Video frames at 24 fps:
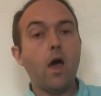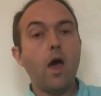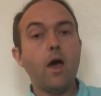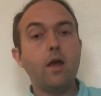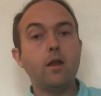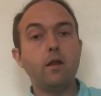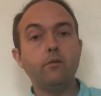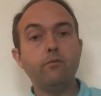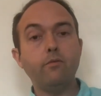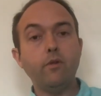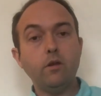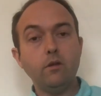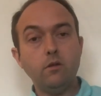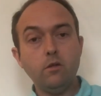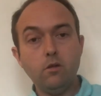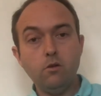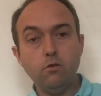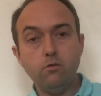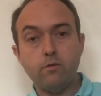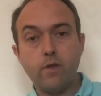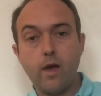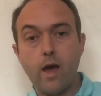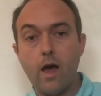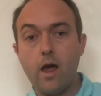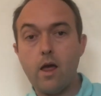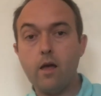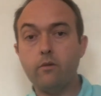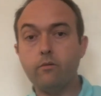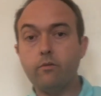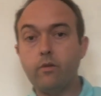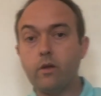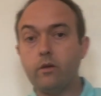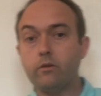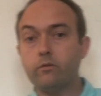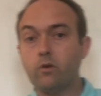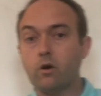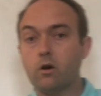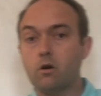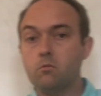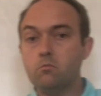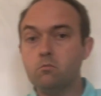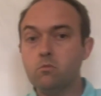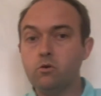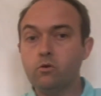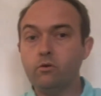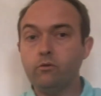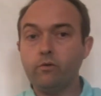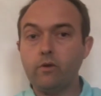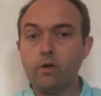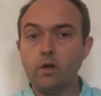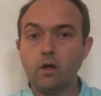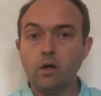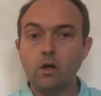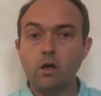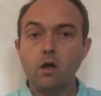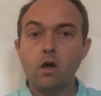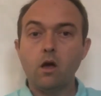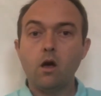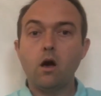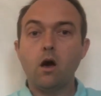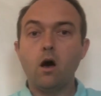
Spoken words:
And if they do that, if they start moving